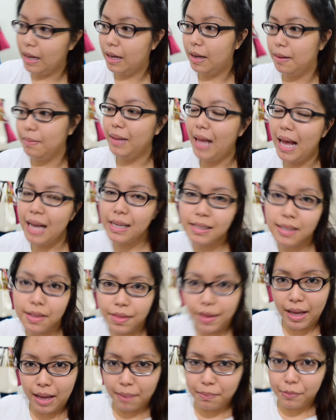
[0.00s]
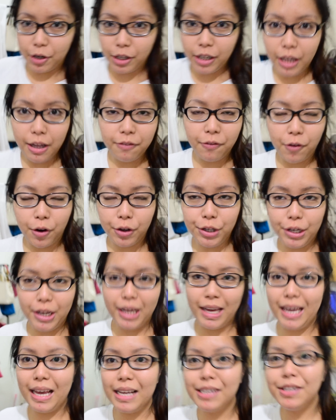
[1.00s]
Last thing I'm drinking for
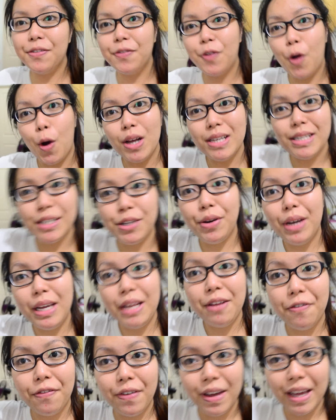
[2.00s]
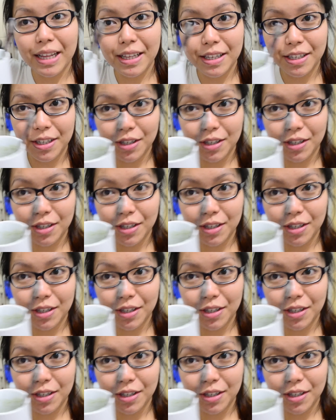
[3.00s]
today is of course green fit.